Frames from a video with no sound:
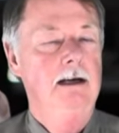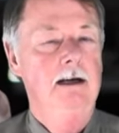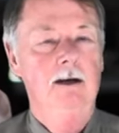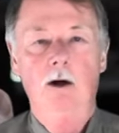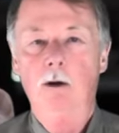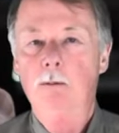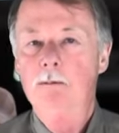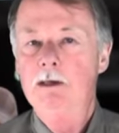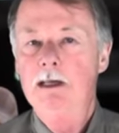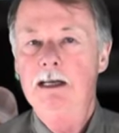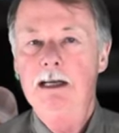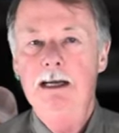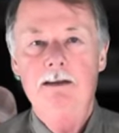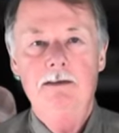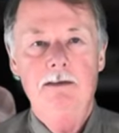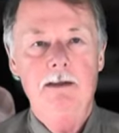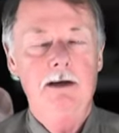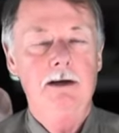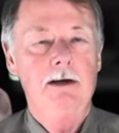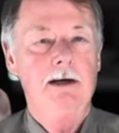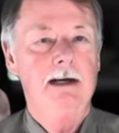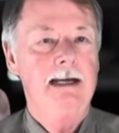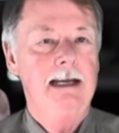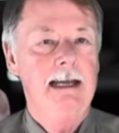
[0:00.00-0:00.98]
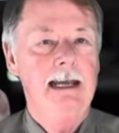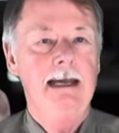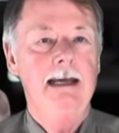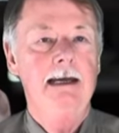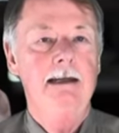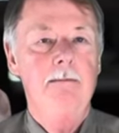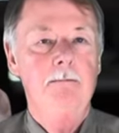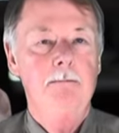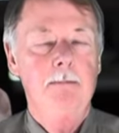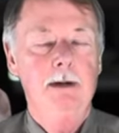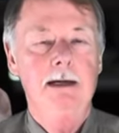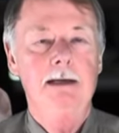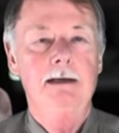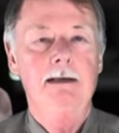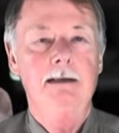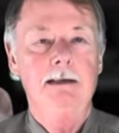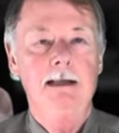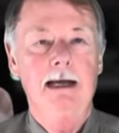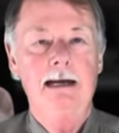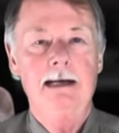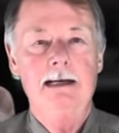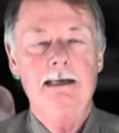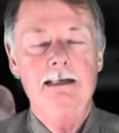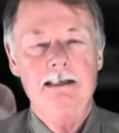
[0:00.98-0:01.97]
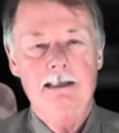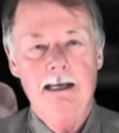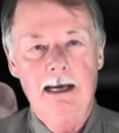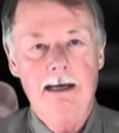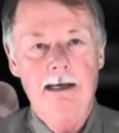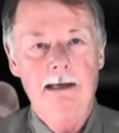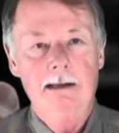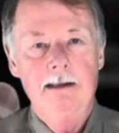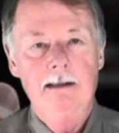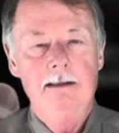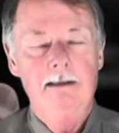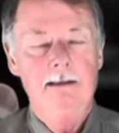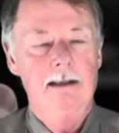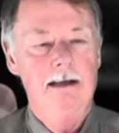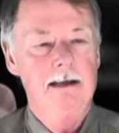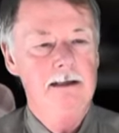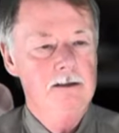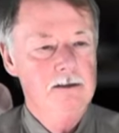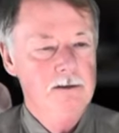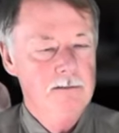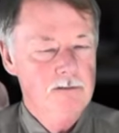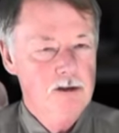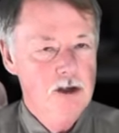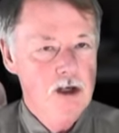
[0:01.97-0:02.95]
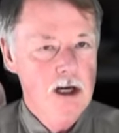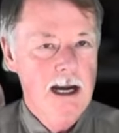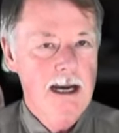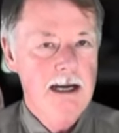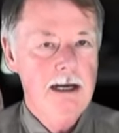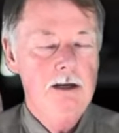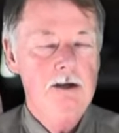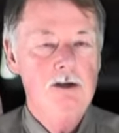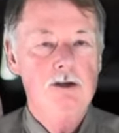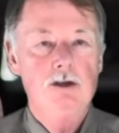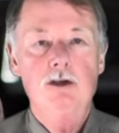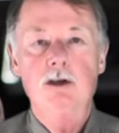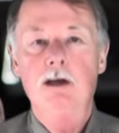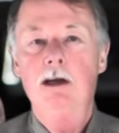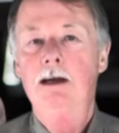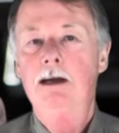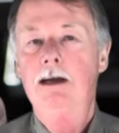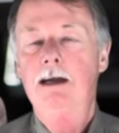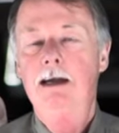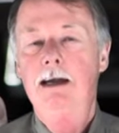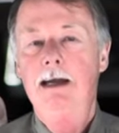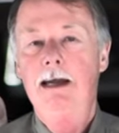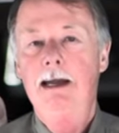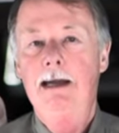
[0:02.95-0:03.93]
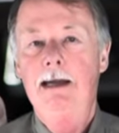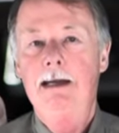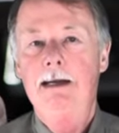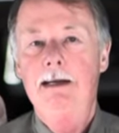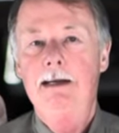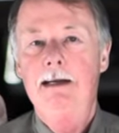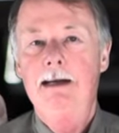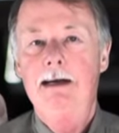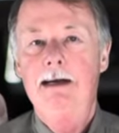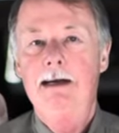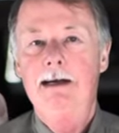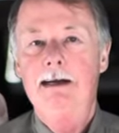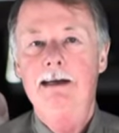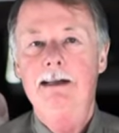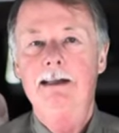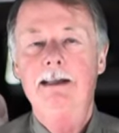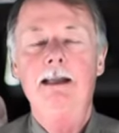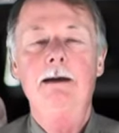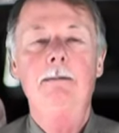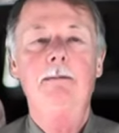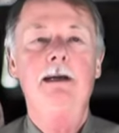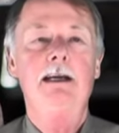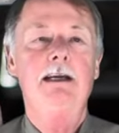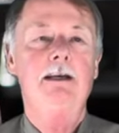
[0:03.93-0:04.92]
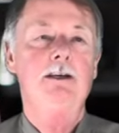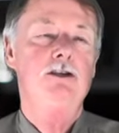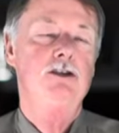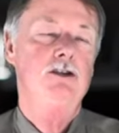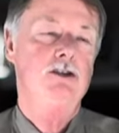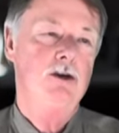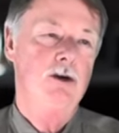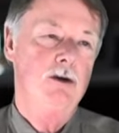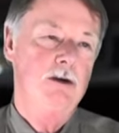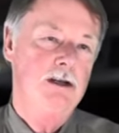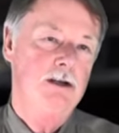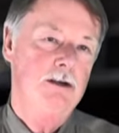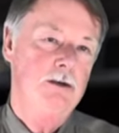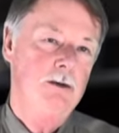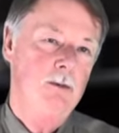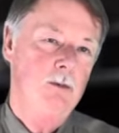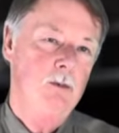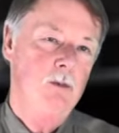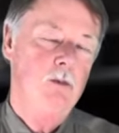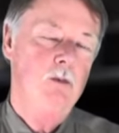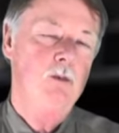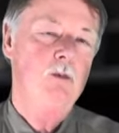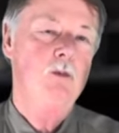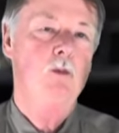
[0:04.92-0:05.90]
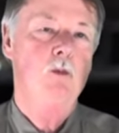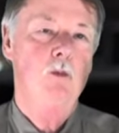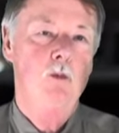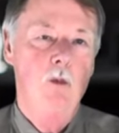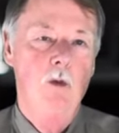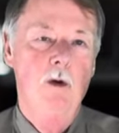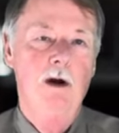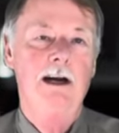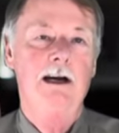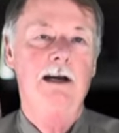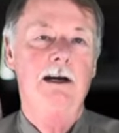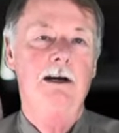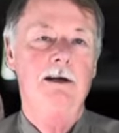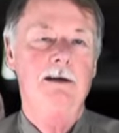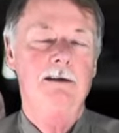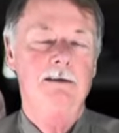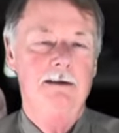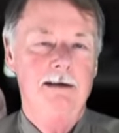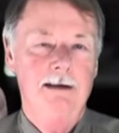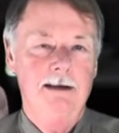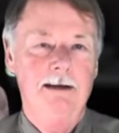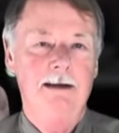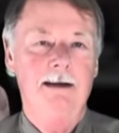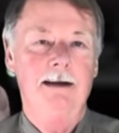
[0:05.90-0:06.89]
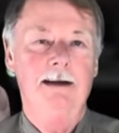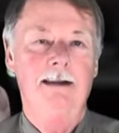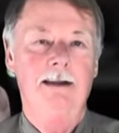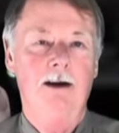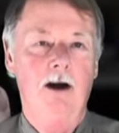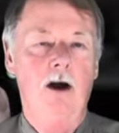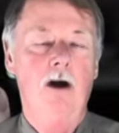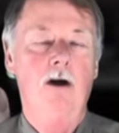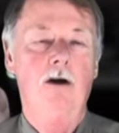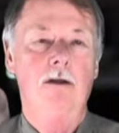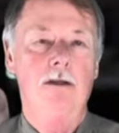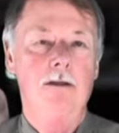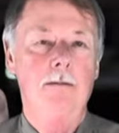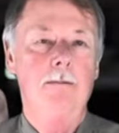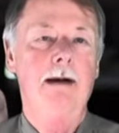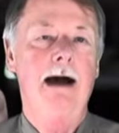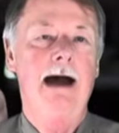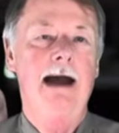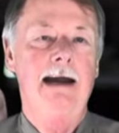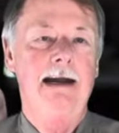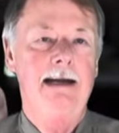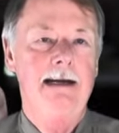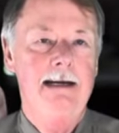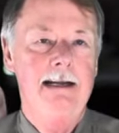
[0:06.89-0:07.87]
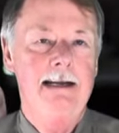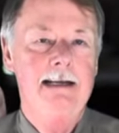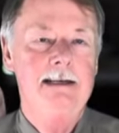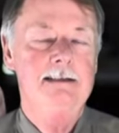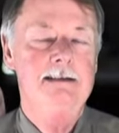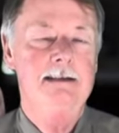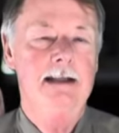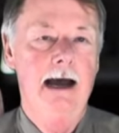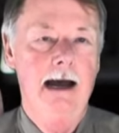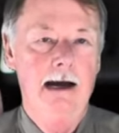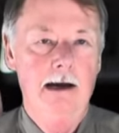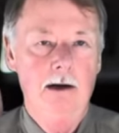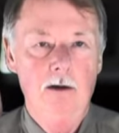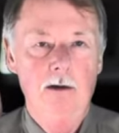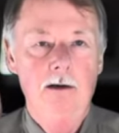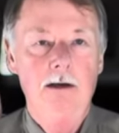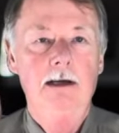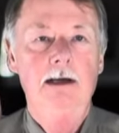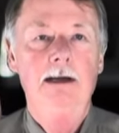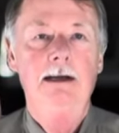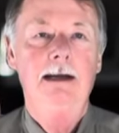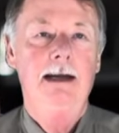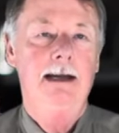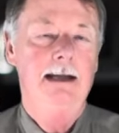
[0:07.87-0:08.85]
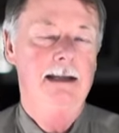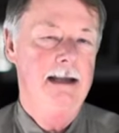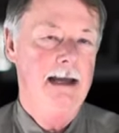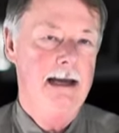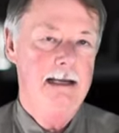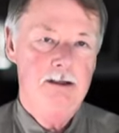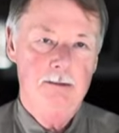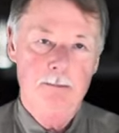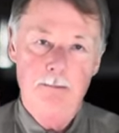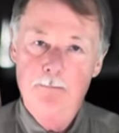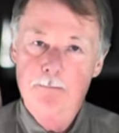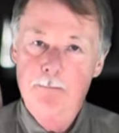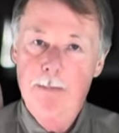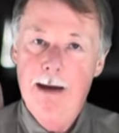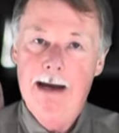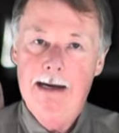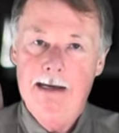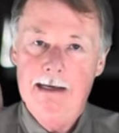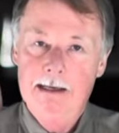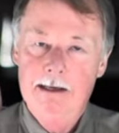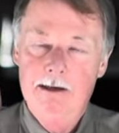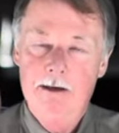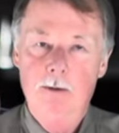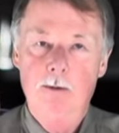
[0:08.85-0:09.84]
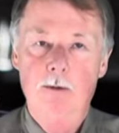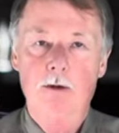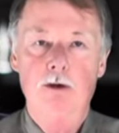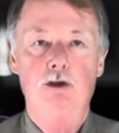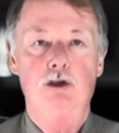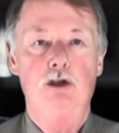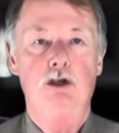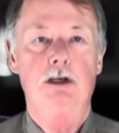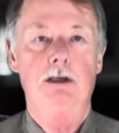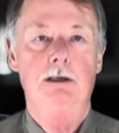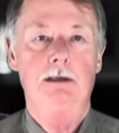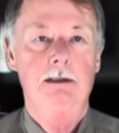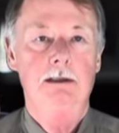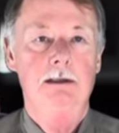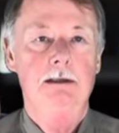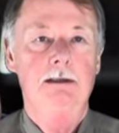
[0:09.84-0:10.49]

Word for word: Hope to get there again, but like I say, things have changed, and uh, let me show you where all the buying is now, and that's back in Arusha.